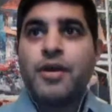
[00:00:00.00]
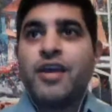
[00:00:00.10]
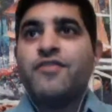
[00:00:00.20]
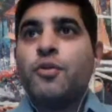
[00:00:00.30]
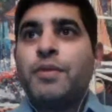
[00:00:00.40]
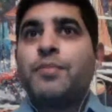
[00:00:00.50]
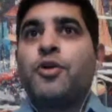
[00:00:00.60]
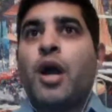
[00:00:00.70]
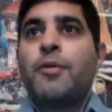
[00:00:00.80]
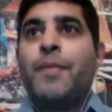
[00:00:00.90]
even though people
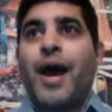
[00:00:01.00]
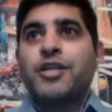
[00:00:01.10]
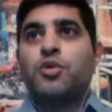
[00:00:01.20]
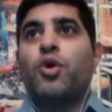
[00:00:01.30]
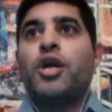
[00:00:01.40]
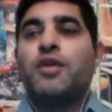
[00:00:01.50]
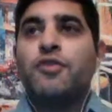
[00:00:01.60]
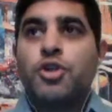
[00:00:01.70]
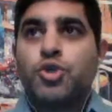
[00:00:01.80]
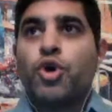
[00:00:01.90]
are coming back to work,
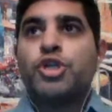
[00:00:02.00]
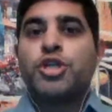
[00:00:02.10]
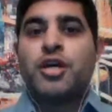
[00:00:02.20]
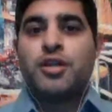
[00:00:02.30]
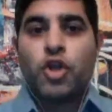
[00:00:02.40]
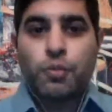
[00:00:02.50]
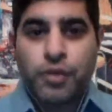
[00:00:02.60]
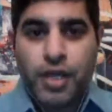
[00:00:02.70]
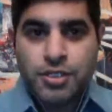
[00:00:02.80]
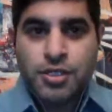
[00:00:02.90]
even in Georgia and other
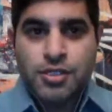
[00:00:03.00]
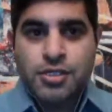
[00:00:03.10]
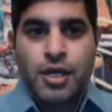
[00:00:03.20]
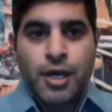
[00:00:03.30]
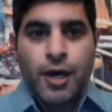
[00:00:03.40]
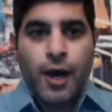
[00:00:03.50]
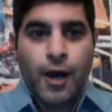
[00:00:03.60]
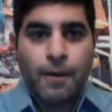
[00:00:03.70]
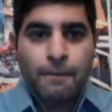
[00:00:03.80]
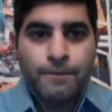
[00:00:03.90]
places,
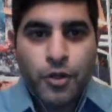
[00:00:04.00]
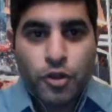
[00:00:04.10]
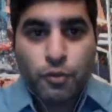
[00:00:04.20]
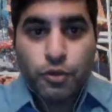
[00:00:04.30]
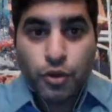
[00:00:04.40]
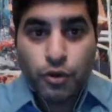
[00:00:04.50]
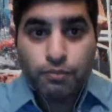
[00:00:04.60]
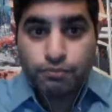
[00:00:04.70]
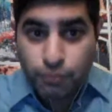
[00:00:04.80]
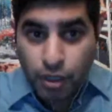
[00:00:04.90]

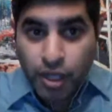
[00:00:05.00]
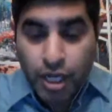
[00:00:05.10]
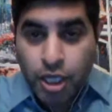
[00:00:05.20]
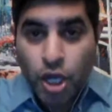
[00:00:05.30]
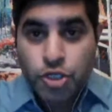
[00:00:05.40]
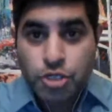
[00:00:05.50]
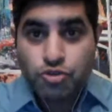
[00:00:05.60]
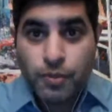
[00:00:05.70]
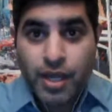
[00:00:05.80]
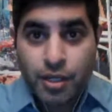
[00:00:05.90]
a lot of the country is
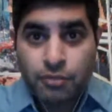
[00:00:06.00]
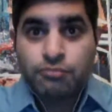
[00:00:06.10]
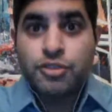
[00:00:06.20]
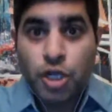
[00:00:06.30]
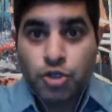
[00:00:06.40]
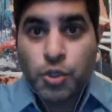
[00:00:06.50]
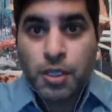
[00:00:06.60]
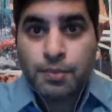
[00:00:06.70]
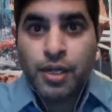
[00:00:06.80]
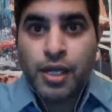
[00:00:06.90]
remaining sheltering
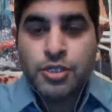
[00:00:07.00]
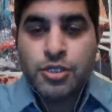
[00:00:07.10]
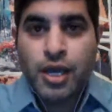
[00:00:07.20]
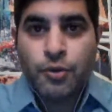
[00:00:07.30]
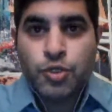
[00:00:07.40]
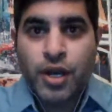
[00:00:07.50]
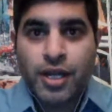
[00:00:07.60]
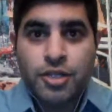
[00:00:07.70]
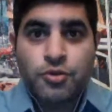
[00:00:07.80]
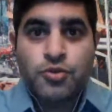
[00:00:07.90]
in place, and we're trying
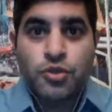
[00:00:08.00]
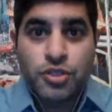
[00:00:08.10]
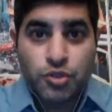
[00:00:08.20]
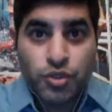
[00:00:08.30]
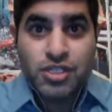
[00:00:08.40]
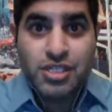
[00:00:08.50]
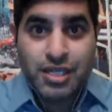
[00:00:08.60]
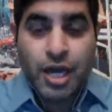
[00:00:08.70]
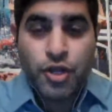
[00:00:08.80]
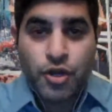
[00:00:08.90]
to get through this
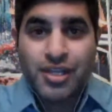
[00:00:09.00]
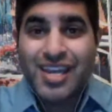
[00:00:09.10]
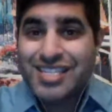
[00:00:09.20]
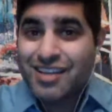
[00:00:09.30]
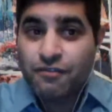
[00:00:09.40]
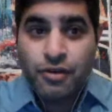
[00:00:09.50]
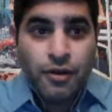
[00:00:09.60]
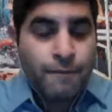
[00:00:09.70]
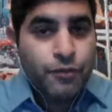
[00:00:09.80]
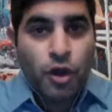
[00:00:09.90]
together. Gigs have
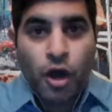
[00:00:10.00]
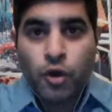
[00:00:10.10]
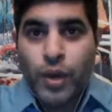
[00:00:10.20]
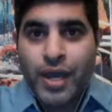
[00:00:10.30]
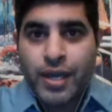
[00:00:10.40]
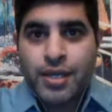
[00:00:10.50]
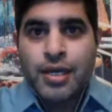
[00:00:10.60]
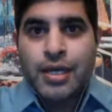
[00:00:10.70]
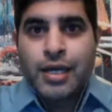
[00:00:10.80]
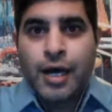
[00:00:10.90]
gone away.
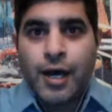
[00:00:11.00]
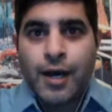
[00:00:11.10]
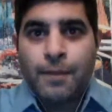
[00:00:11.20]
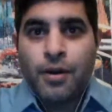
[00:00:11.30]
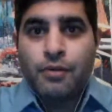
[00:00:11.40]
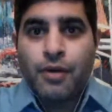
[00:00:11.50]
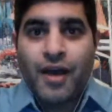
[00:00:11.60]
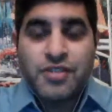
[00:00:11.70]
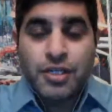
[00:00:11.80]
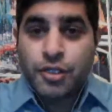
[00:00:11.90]

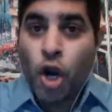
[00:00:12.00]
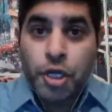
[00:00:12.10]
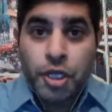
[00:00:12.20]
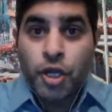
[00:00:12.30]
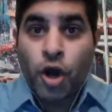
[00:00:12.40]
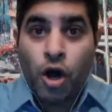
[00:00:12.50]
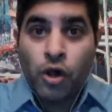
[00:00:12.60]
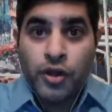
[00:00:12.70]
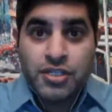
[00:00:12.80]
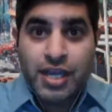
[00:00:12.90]
I've seen Carnegie
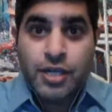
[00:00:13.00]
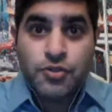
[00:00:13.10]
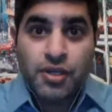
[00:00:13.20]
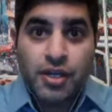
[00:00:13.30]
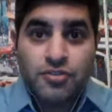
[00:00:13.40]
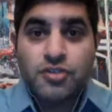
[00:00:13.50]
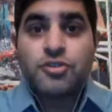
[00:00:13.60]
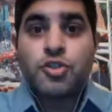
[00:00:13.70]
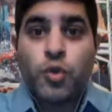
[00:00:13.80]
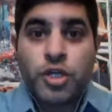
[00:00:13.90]
Hall has canceled gigs into
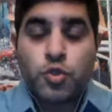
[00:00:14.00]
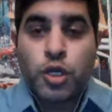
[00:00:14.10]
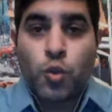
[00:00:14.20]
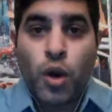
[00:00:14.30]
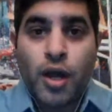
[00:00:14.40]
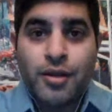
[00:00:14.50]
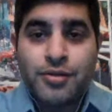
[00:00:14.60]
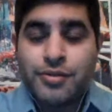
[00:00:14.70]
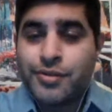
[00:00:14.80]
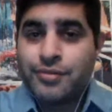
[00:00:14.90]
2021.
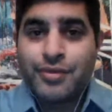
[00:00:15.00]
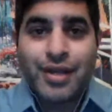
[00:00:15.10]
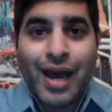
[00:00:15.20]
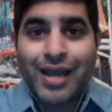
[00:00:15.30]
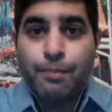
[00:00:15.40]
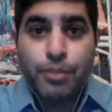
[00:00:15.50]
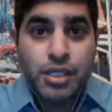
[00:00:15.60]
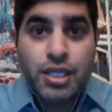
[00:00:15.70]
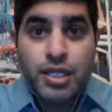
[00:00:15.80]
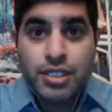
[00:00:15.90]
It's a $9
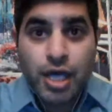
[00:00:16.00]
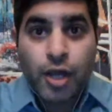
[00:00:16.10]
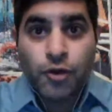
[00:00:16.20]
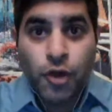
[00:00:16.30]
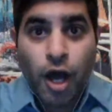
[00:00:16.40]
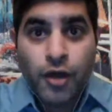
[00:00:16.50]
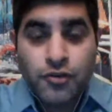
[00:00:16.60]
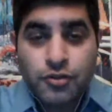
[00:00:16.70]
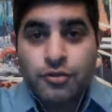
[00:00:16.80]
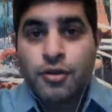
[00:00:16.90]
billion
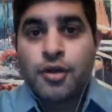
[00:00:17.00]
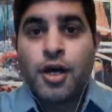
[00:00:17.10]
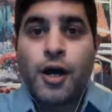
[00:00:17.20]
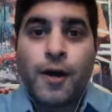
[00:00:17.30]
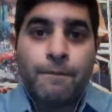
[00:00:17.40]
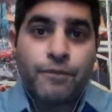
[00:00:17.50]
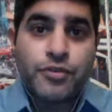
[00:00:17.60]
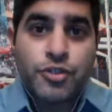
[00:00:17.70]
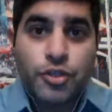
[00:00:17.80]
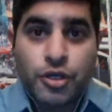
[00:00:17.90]
loss to
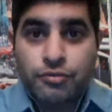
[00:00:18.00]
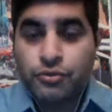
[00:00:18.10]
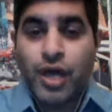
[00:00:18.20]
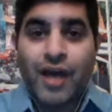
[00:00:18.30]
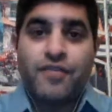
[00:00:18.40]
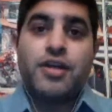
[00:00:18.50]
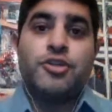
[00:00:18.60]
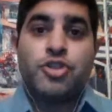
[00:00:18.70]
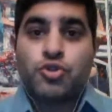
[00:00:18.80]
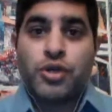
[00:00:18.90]
the live
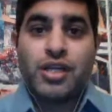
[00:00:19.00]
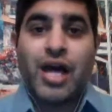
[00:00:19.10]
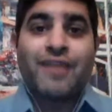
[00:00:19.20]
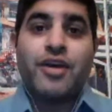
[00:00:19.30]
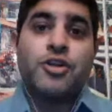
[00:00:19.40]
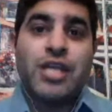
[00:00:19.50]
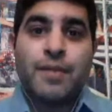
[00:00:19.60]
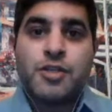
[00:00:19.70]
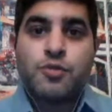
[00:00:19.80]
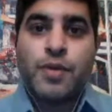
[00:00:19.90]
industry, live
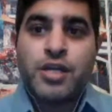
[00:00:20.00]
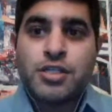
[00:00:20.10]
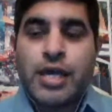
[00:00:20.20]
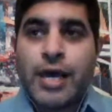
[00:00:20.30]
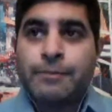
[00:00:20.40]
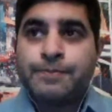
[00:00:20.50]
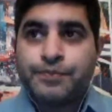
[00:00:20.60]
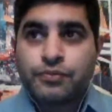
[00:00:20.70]
entertainment space. And